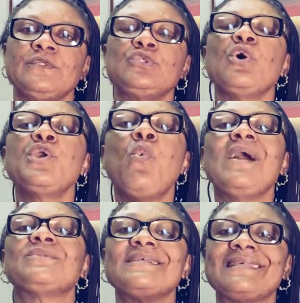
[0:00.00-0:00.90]
So he
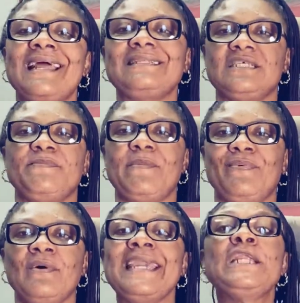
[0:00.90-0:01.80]
wants to select his
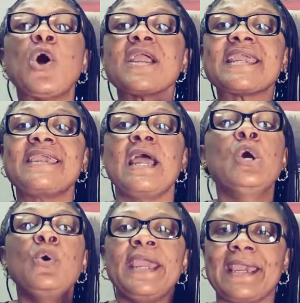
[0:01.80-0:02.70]
people. He don't care
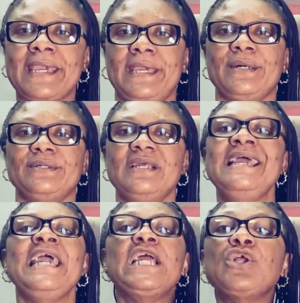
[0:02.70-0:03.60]
who he killed.
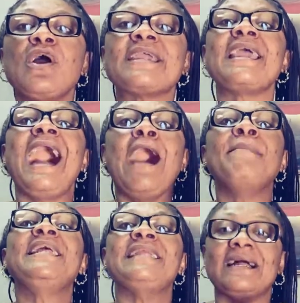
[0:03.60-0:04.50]
He don't care how
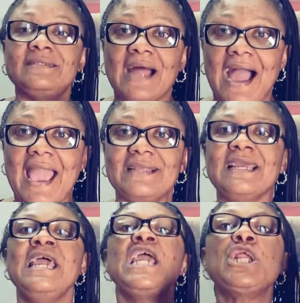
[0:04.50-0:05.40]
many that
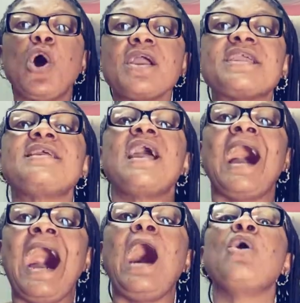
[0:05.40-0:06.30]
died. He don't
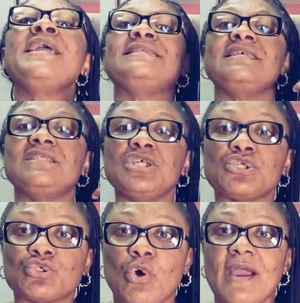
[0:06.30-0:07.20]
care how it is
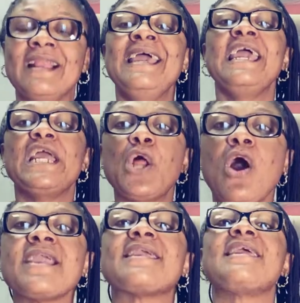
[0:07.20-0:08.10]
destroyed. He
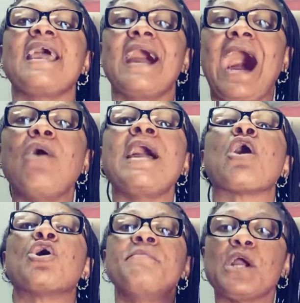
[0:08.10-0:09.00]
don't care how
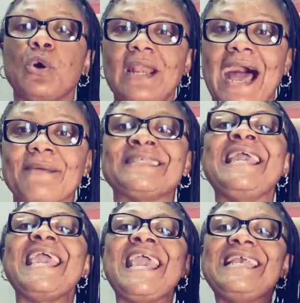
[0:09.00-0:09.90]
economy collapsed.
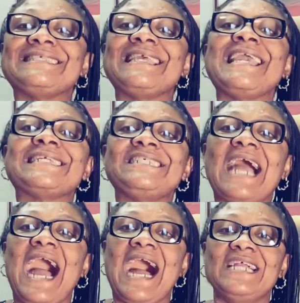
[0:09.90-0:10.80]
He is in
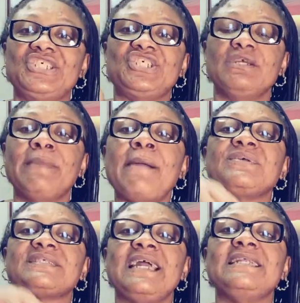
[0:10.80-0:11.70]
charge.
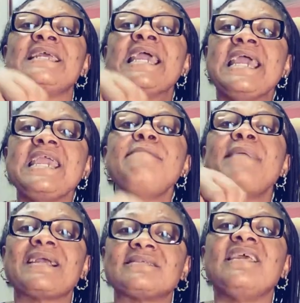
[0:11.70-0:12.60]
Bible said he
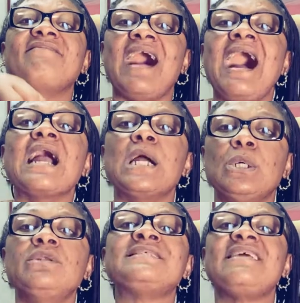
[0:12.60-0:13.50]
makes silver and
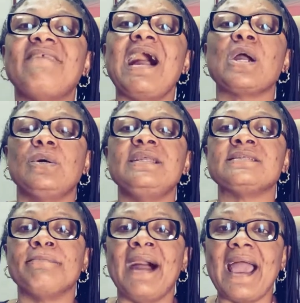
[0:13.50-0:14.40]
gold. Silver and gold
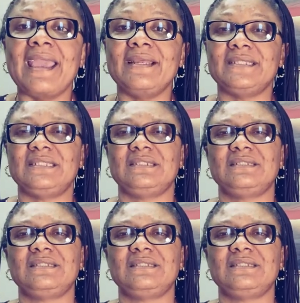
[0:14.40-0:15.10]
is mine.